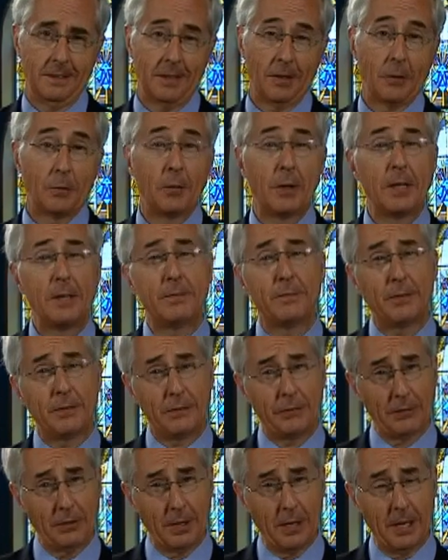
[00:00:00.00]
a great
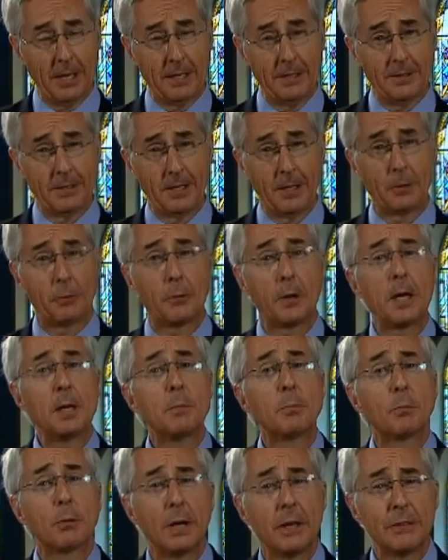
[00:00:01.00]
facade, a
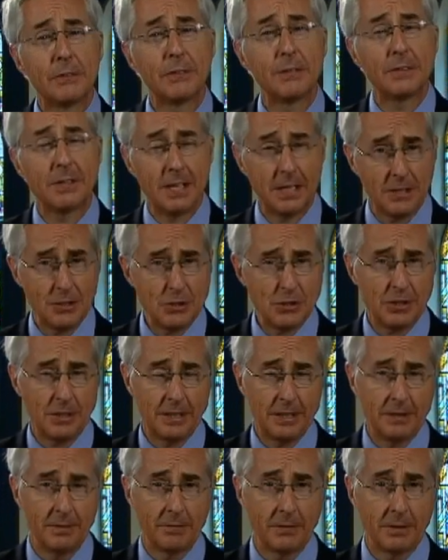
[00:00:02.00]
great
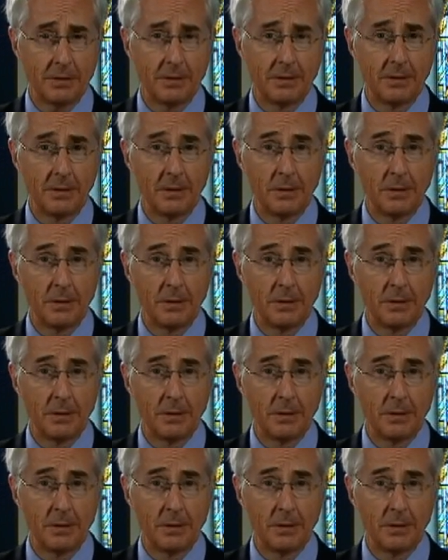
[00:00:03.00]
presentation, even,